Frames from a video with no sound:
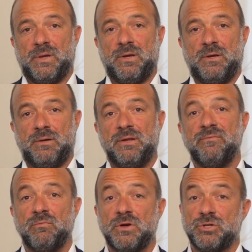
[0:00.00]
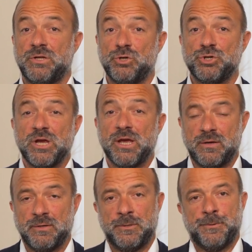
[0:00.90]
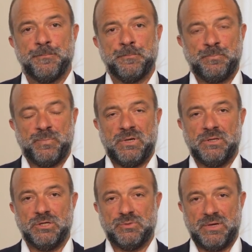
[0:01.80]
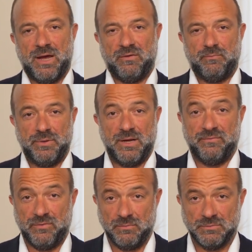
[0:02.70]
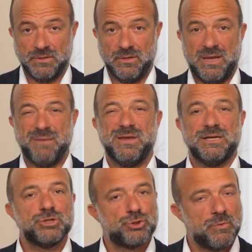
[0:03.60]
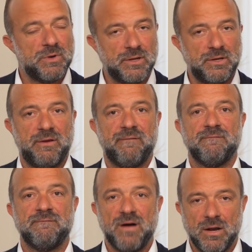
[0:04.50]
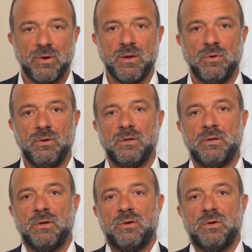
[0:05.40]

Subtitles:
The information that you share in this kind of platforms can be extremely valuable